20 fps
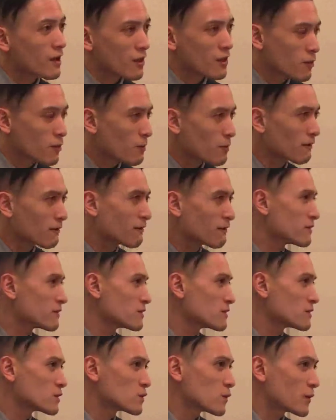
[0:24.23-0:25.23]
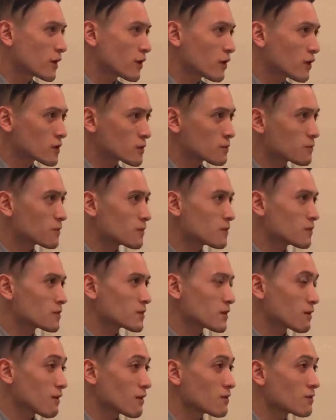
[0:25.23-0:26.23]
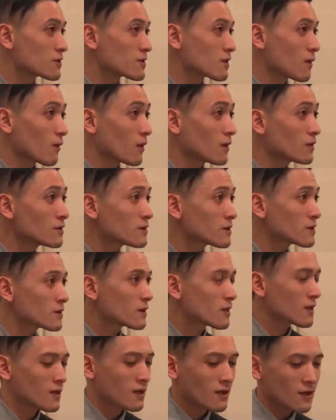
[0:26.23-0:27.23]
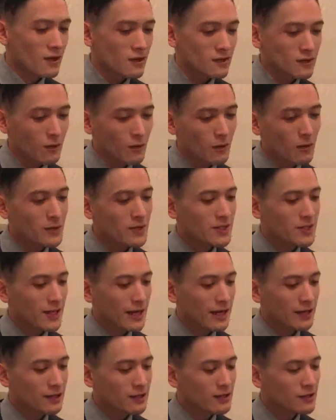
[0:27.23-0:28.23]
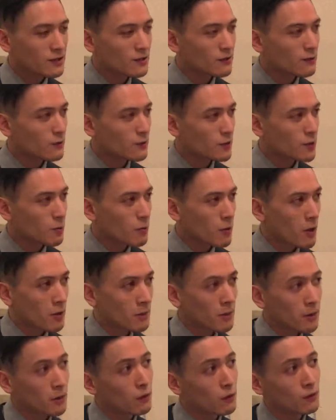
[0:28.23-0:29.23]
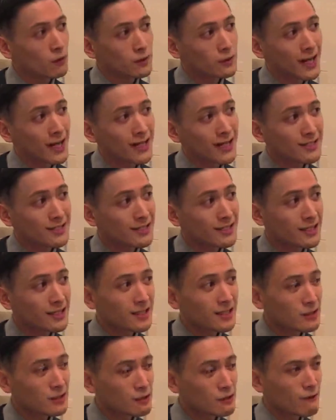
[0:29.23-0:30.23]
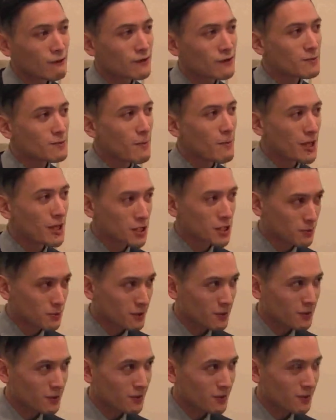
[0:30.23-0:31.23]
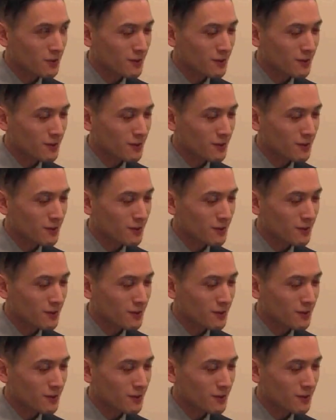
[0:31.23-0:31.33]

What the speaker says: And there are about 15 to 20 hospitals around New South Wales. So I'm a business analyst for a department called IT Service Management.